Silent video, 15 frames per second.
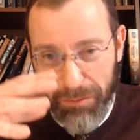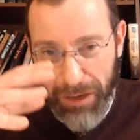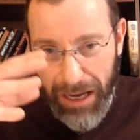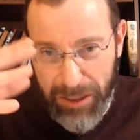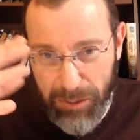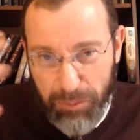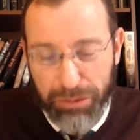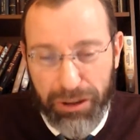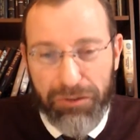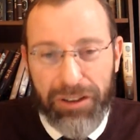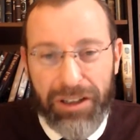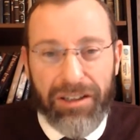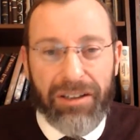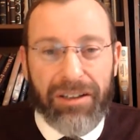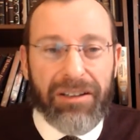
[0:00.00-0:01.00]
as
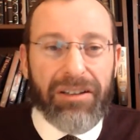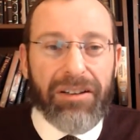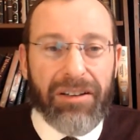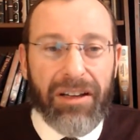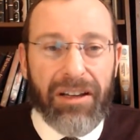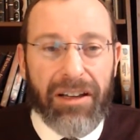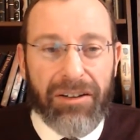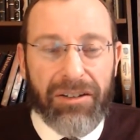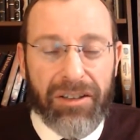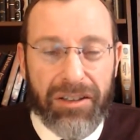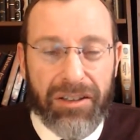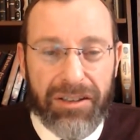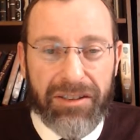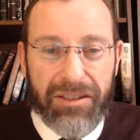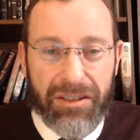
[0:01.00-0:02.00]
privy to
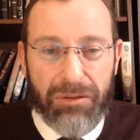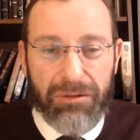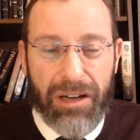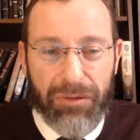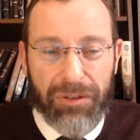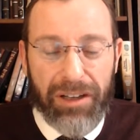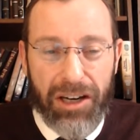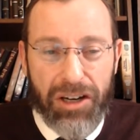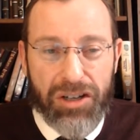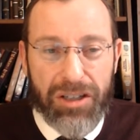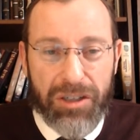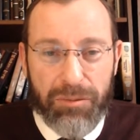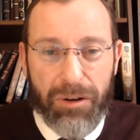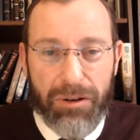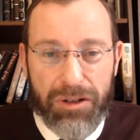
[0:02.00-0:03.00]
the revelation
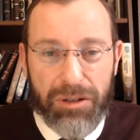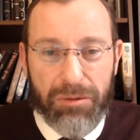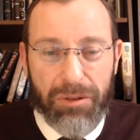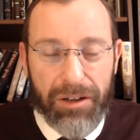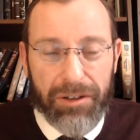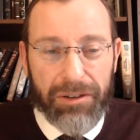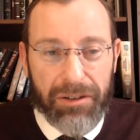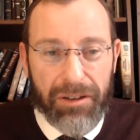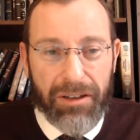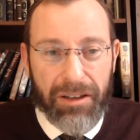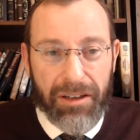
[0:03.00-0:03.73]
as Moshe was.